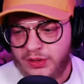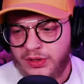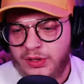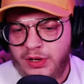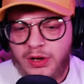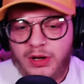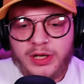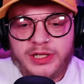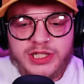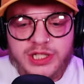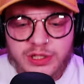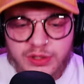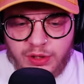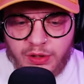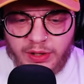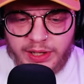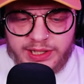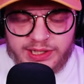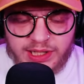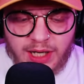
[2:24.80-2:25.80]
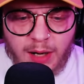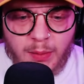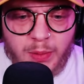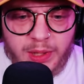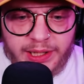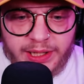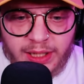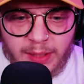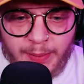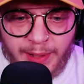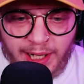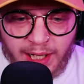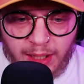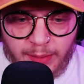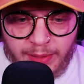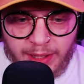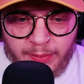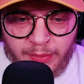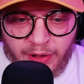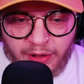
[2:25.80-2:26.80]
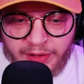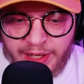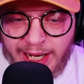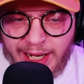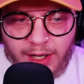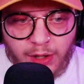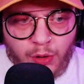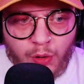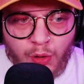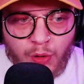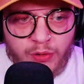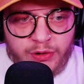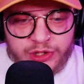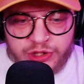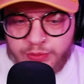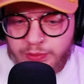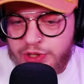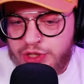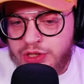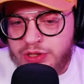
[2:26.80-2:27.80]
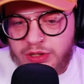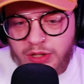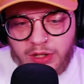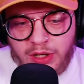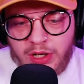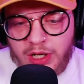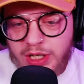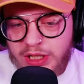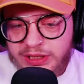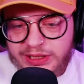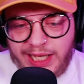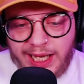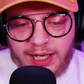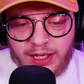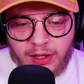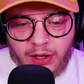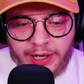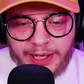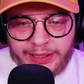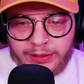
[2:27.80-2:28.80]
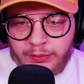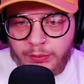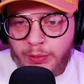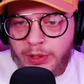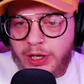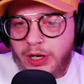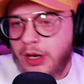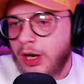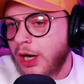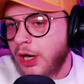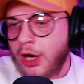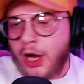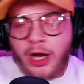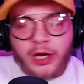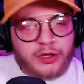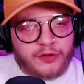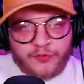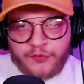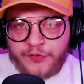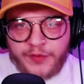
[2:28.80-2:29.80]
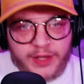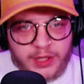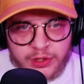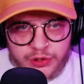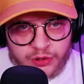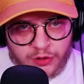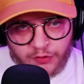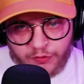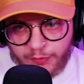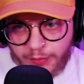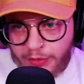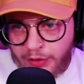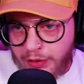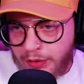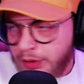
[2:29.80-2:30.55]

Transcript: Oh, this is crazy. I'm willing to back a bit, bro. That chorus where she's like, that line, where, uh, cut your fingers off, bro.